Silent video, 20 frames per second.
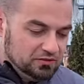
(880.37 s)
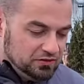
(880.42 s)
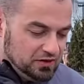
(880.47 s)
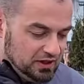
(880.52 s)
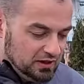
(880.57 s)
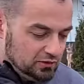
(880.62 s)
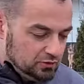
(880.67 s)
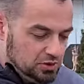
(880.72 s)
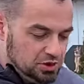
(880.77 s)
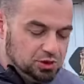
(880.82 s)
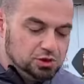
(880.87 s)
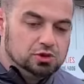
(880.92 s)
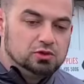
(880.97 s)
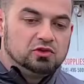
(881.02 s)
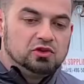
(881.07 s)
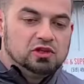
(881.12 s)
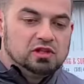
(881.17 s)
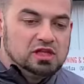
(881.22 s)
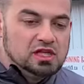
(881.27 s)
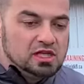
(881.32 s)
of things when you're
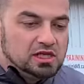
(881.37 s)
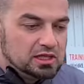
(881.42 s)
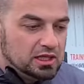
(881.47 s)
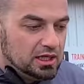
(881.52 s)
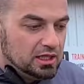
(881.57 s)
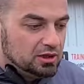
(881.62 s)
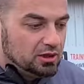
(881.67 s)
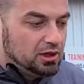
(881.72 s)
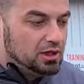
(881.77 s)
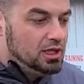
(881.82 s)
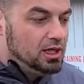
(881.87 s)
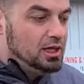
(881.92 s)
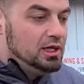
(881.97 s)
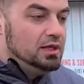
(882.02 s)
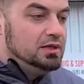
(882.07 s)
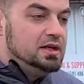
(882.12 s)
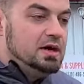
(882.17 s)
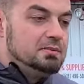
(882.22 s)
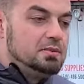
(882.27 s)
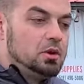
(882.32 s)
using the e-collar.
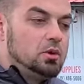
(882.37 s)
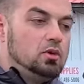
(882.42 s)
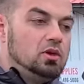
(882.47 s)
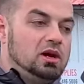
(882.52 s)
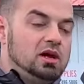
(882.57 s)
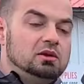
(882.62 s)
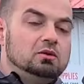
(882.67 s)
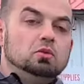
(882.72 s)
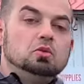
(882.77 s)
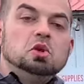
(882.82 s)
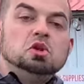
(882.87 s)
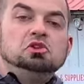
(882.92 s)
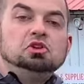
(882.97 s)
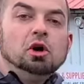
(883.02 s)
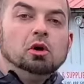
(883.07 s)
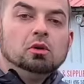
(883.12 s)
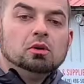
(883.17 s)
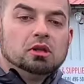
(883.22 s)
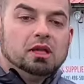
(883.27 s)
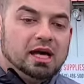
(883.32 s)
Number one, we
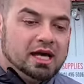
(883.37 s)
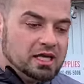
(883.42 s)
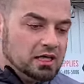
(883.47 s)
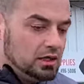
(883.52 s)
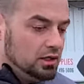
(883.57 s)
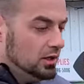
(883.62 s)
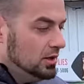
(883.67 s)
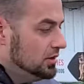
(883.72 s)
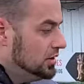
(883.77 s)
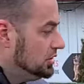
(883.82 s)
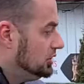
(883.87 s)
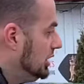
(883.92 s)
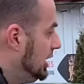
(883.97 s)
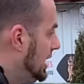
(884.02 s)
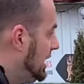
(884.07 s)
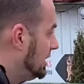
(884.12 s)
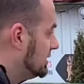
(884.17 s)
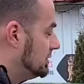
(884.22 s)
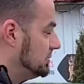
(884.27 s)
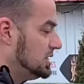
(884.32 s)
don't like the
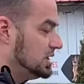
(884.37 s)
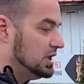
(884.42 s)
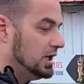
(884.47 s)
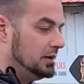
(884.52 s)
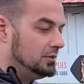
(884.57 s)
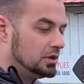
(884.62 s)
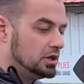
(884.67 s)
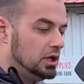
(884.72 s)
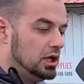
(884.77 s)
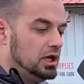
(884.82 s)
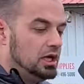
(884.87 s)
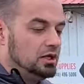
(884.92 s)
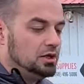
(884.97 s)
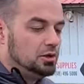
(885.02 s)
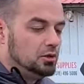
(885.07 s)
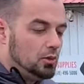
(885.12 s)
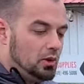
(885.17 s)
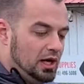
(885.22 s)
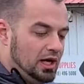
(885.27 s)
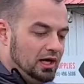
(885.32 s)
dog to become
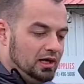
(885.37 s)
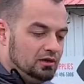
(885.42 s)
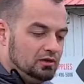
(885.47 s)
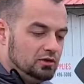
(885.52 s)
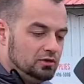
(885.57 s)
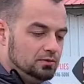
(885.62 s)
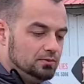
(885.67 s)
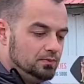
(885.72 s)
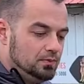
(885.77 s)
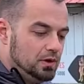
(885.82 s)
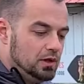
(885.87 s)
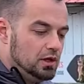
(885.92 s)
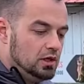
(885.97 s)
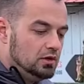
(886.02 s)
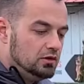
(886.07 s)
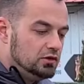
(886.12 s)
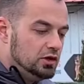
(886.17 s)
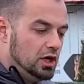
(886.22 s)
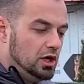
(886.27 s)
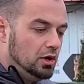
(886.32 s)
collar-wise.
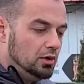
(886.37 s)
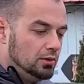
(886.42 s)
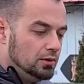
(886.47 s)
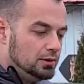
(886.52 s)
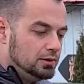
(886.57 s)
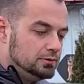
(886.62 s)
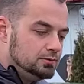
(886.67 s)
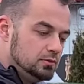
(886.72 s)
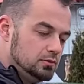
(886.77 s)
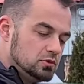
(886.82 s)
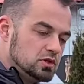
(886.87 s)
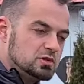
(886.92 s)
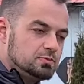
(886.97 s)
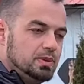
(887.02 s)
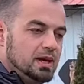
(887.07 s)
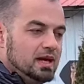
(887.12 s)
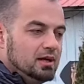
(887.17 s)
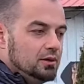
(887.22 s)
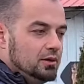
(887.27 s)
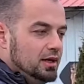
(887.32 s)
So, just
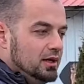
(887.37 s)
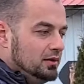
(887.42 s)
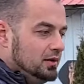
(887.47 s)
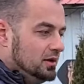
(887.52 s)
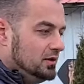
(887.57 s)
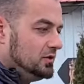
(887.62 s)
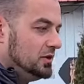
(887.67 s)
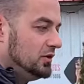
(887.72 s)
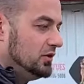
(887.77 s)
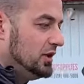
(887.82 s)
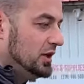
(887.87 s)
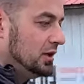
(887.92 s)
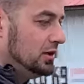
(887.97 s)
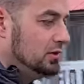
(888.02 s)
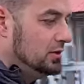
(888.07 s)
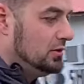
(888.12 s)
pan around there for a second.